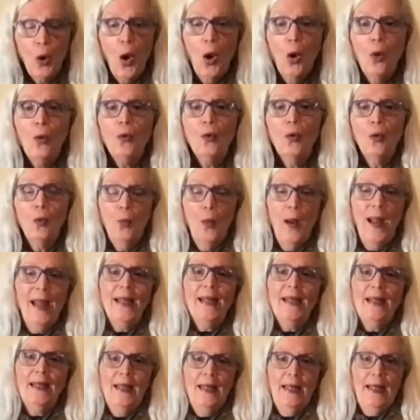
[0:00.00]
own
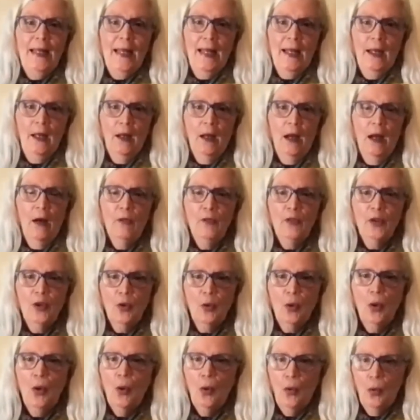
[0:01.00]
awakening of
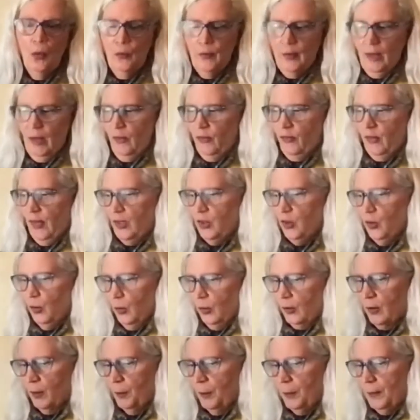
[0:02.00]
your wholeness and
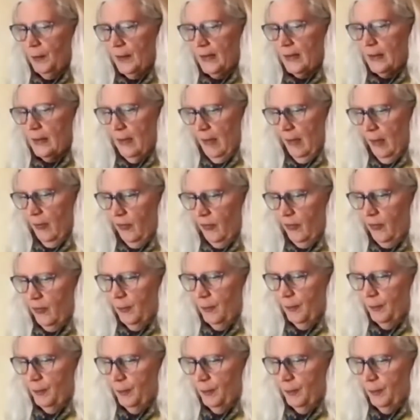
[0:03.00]
your completeness.